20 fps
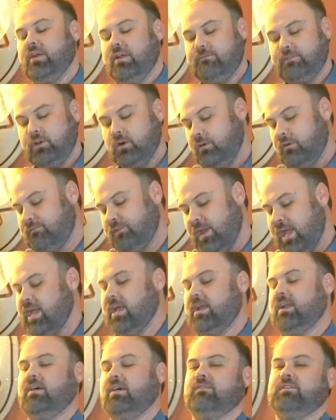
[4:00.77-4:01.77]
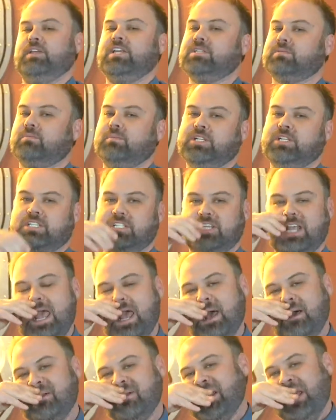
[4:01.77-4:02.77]
If you're a fan of Eastman's
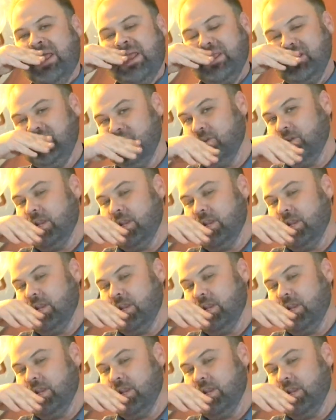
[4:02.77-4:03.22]
sound, you